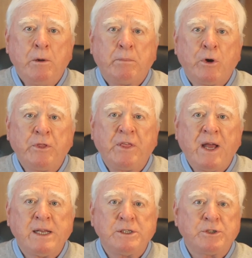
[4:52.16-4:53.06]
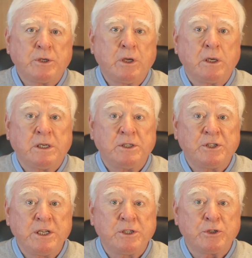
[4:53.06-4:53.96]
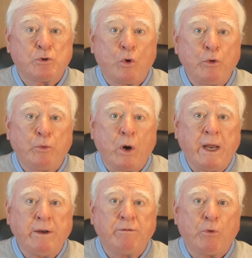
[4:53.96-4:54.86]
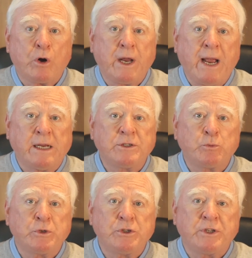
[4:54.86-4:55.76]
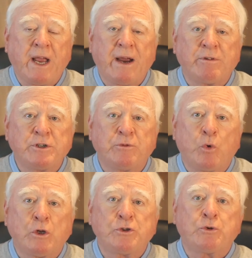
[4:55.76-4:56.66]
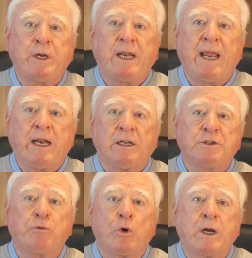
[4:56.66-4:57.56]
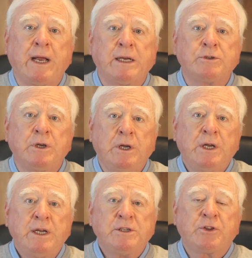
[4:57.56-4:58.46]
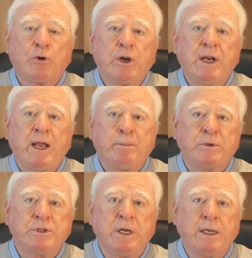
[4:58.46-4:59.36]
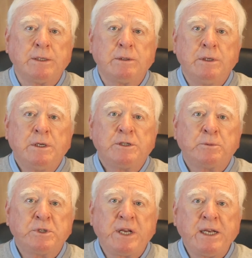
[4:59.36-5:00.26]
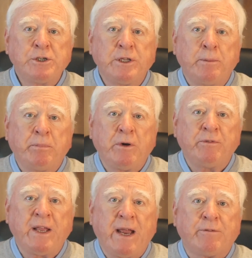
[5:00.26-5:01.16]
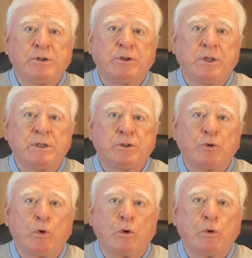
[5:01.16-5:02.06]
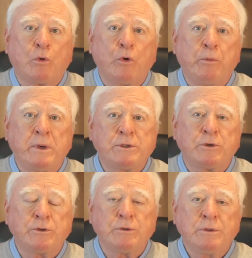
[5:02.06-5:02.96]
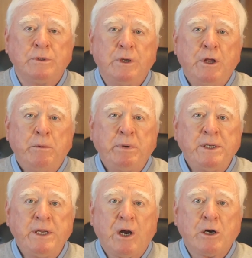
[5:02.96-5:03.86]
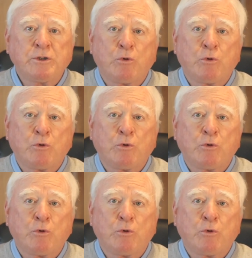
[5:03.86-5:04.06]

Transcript: Marathon's consensus growth rate forecast, which is the average of Wall Street analyst forecast, is 39%. substantially above the average of the historical growth measures. PTR's